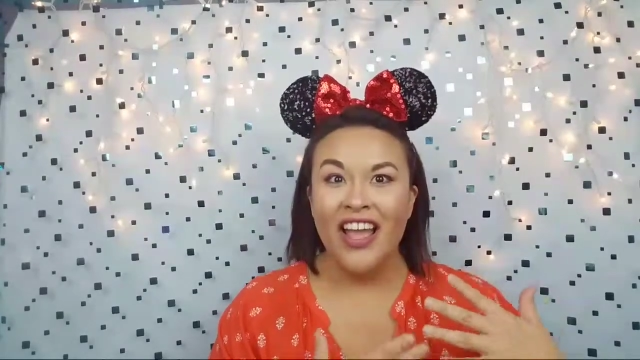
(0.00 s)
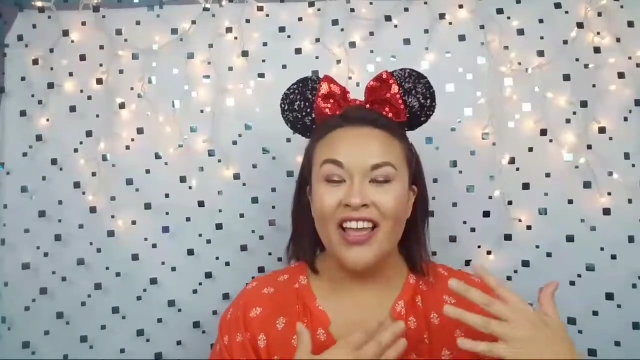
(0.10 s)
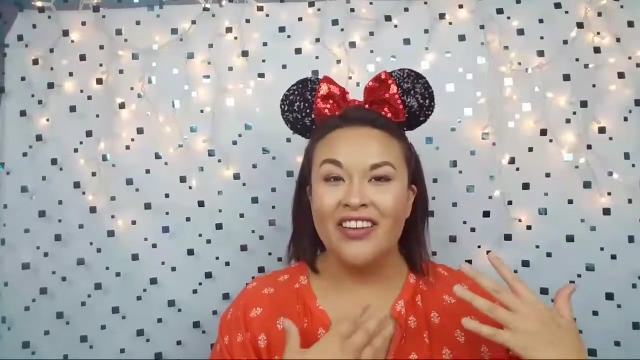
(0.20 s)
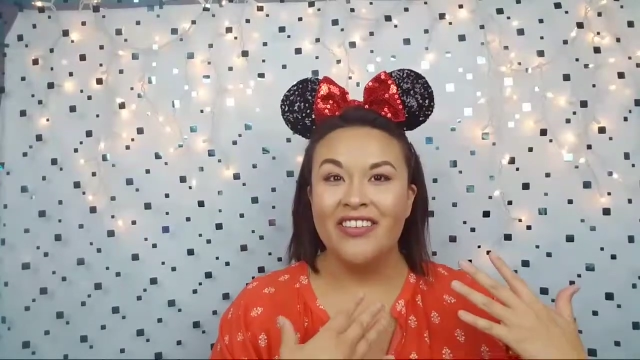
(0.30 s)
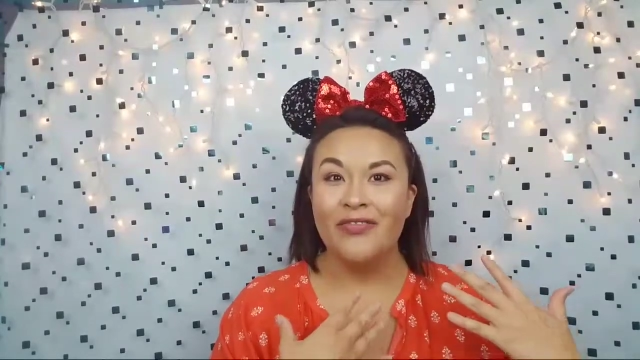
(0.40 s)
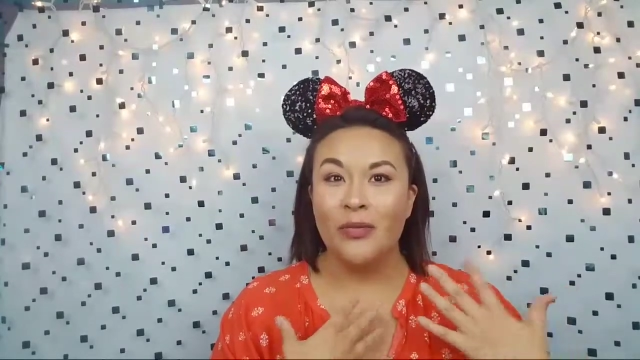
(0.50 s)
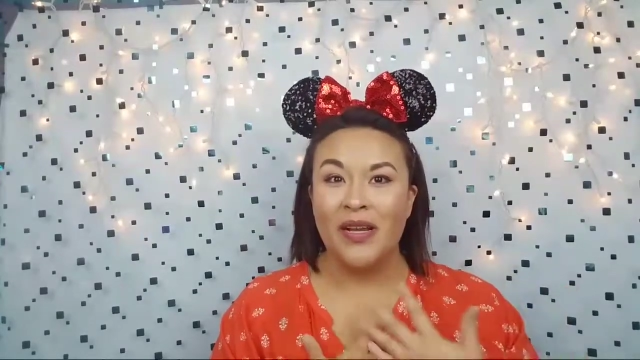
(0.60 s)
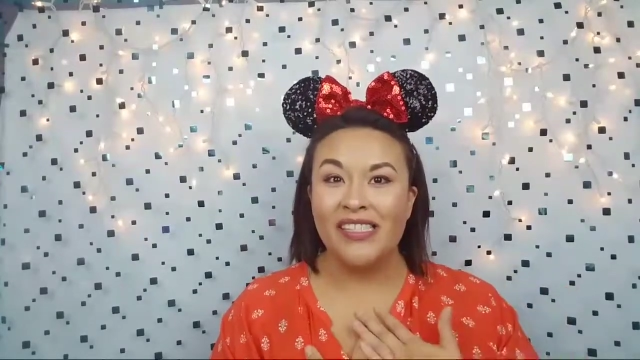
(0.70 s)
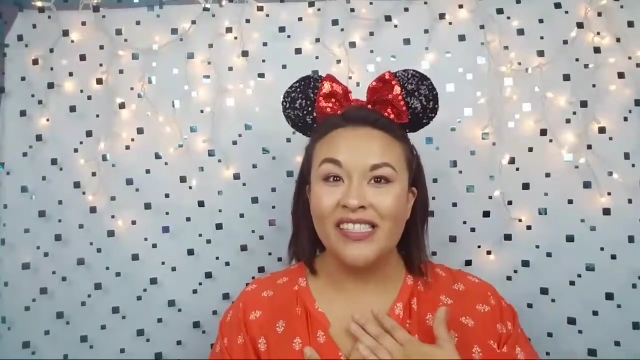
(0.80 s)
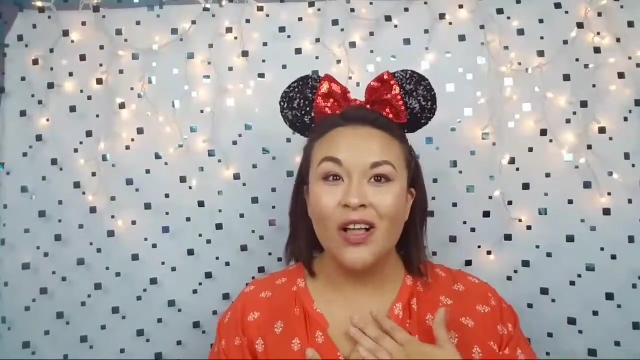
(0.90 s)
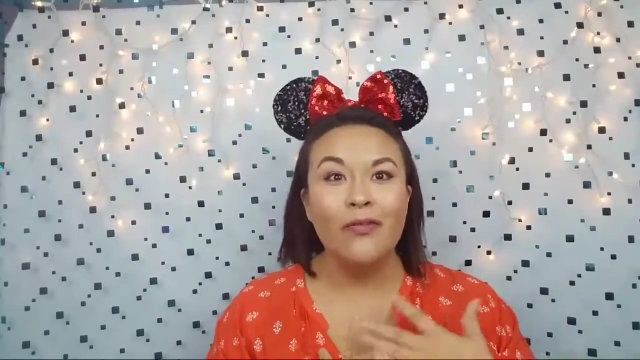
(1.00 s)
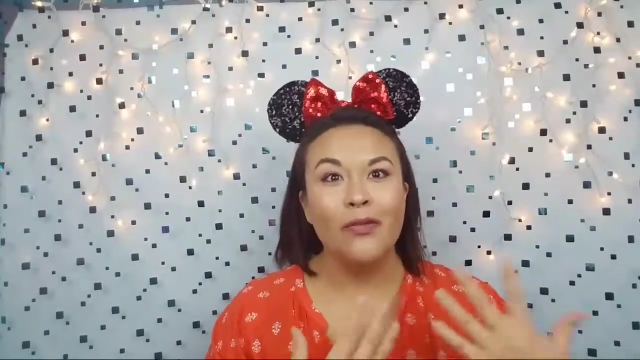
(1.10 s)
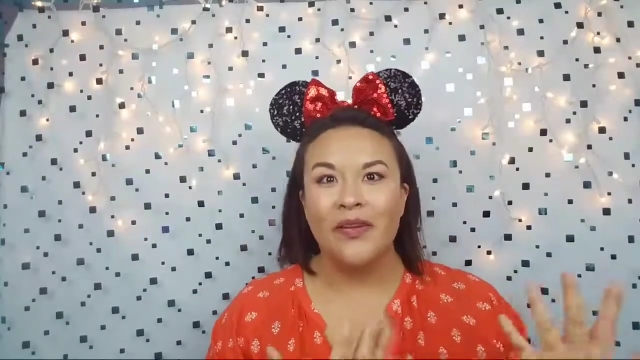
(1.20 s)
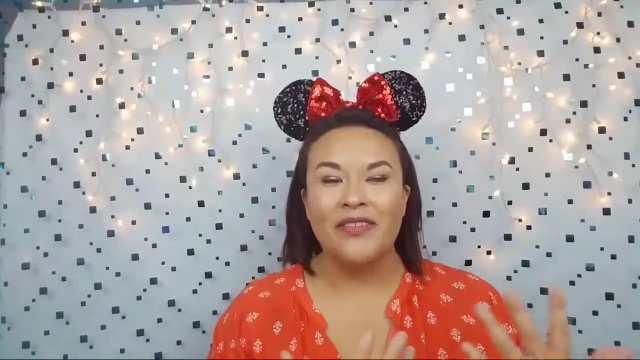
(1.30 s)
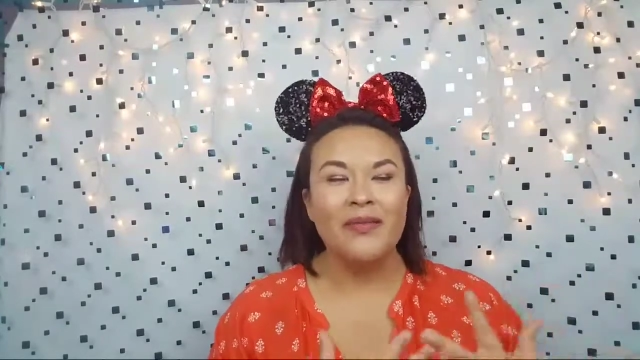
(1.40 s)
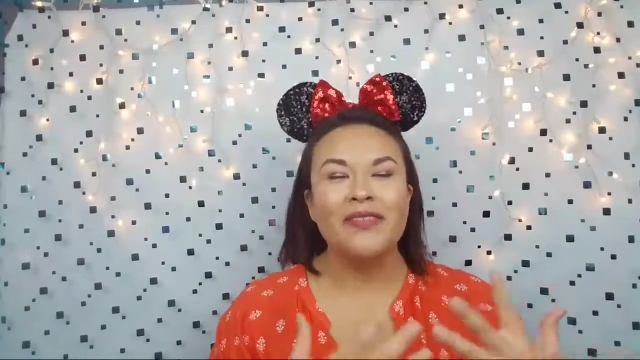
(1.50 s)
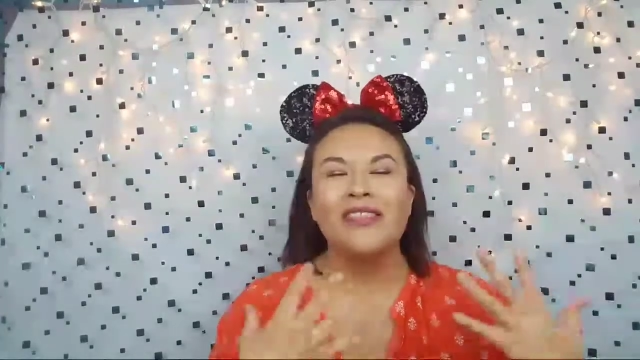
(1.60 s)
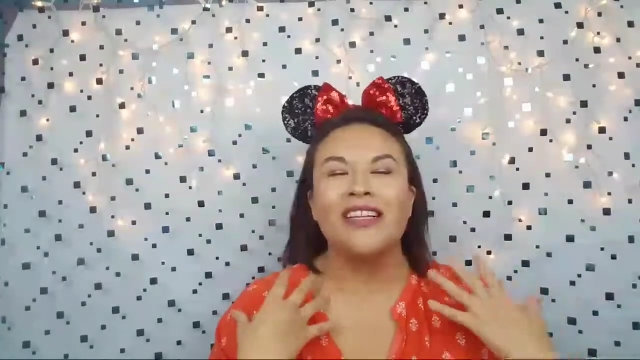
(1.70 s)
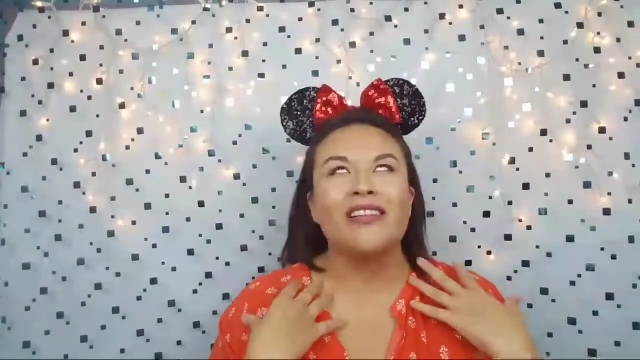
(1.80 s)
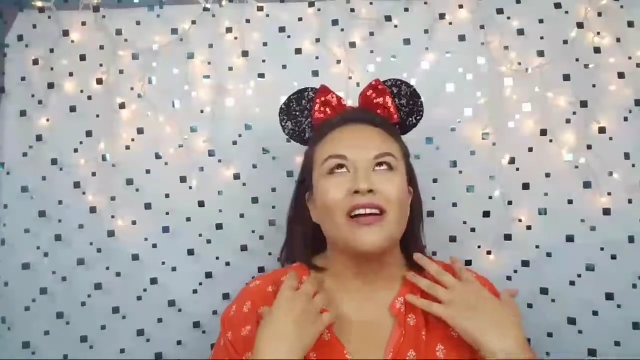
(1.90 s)
and for myself, for my family,
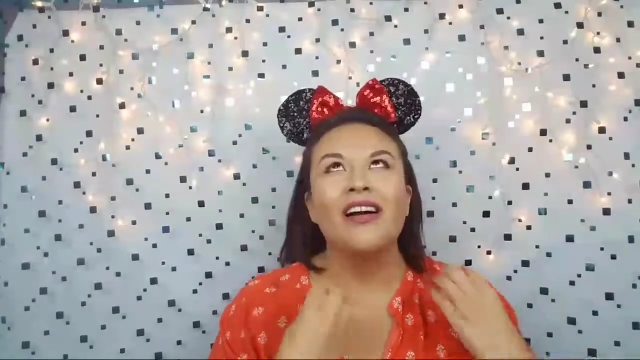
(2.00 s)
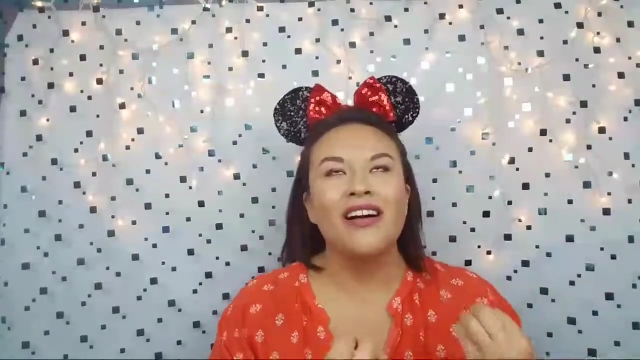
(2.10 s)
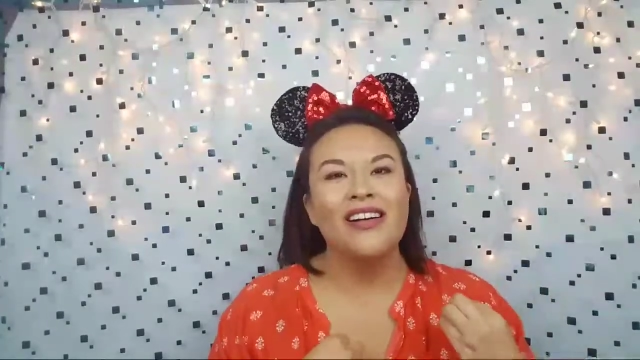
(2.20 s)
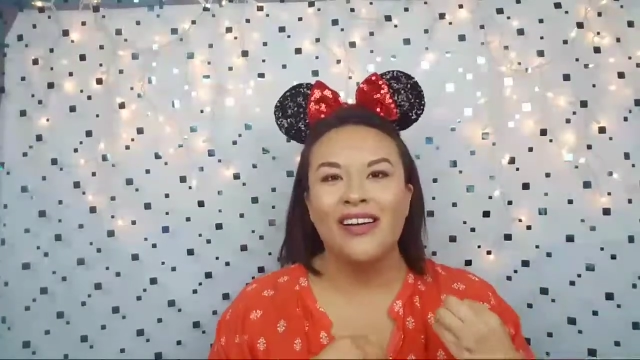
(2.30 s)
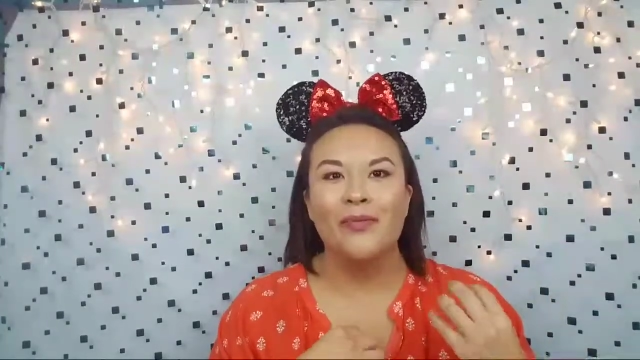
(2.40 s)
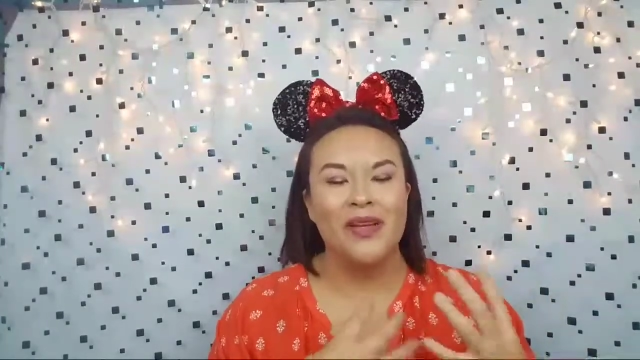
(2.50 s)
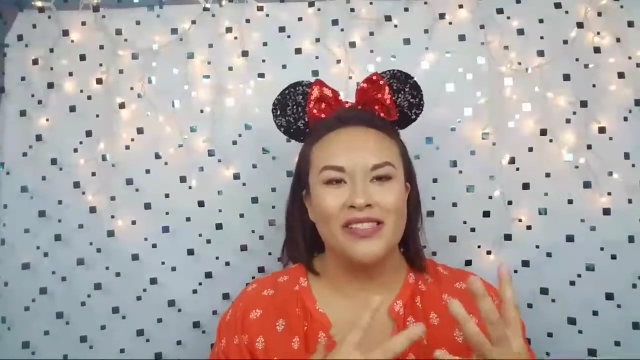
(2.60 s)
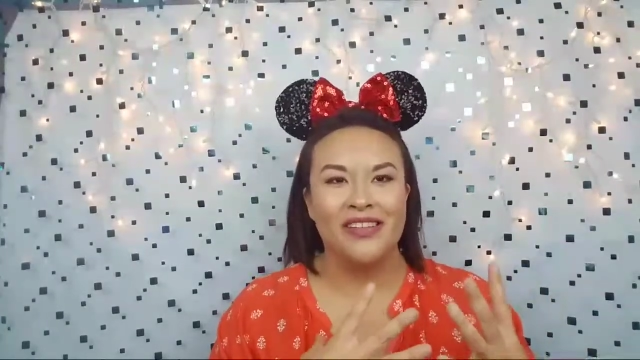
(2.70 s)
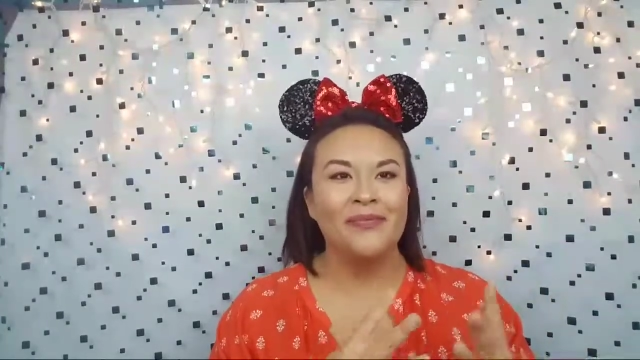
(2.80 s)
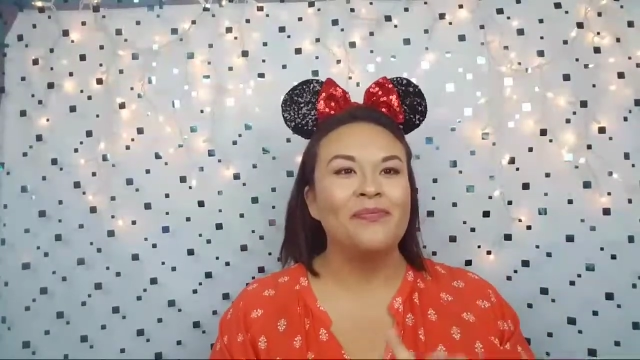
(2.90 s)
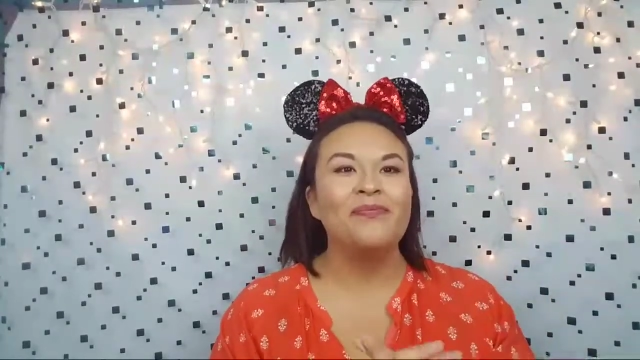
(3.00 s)
was like, oh, amazing.